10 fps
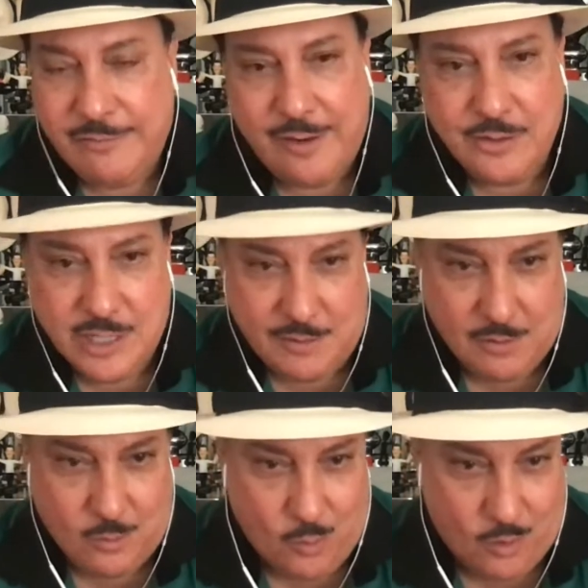father
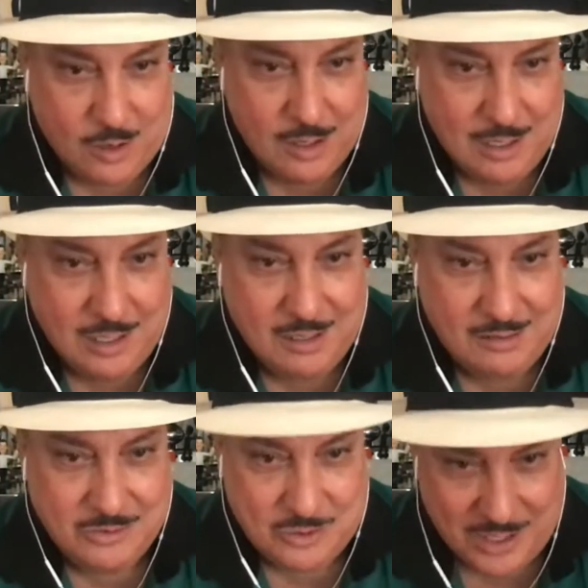never wore
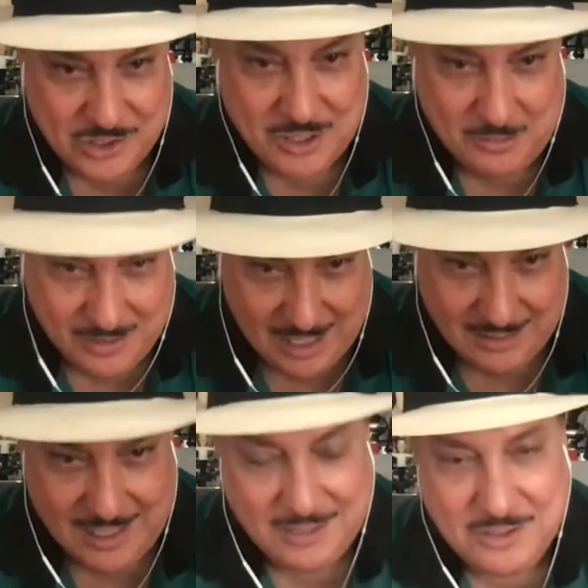a dress shirt
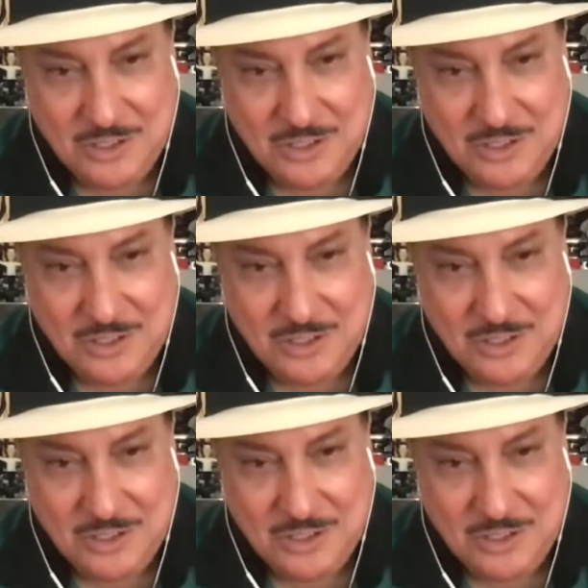without that